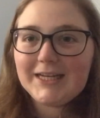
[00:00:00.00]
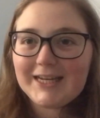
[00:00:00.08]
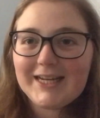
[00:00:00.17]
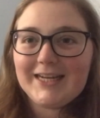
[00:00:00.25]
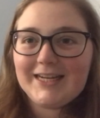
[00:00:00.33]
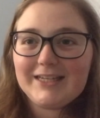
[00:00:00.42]

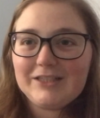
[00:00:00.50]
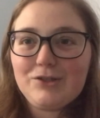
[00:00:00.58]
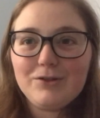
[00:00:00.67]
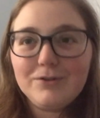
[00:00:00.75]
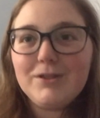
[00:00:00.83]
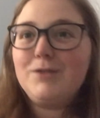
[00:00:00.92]
get
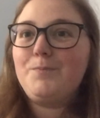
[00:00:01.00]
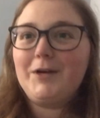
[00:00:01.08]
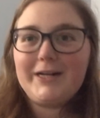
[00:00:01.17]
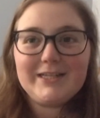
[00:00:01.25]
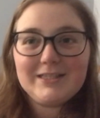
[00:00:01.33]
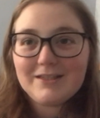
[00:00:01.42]
into the
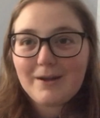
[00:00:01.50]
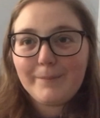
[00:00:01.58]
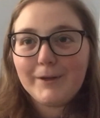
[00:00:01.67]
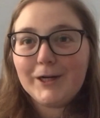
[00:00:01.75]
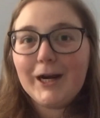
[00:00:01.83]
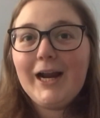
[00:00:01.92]
spring and
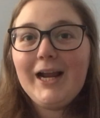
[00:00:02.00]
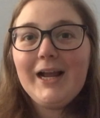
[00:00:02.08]
summer,